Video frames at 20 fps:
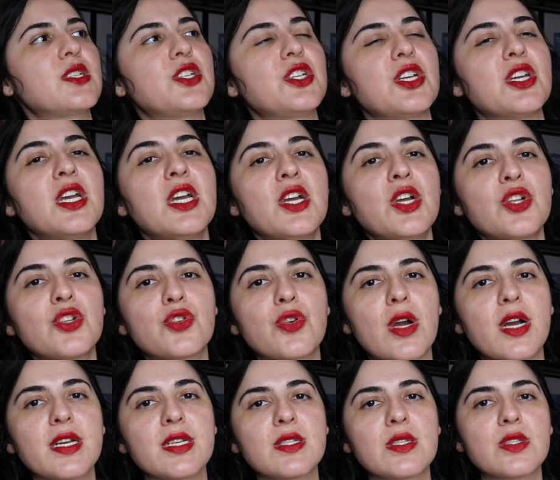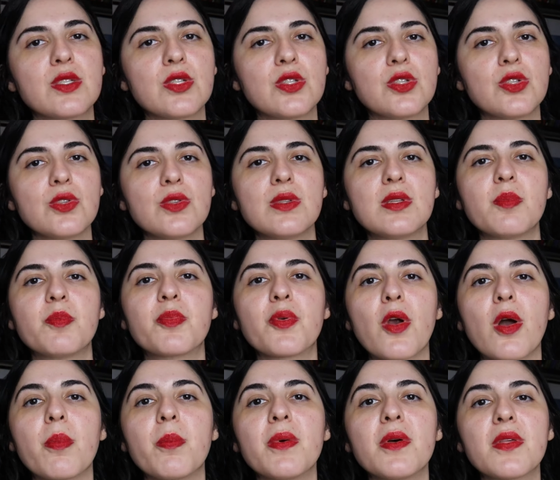She tries to do the
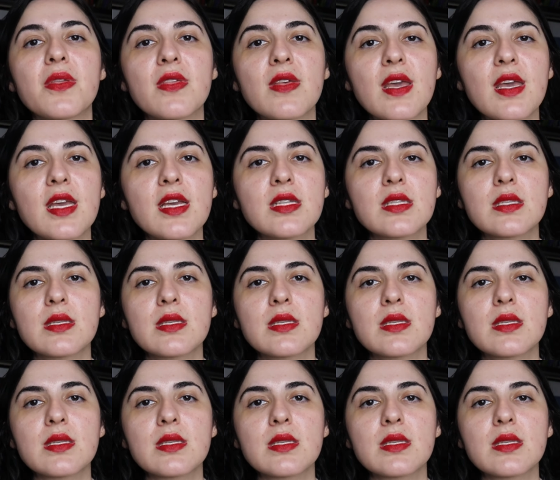proper thing,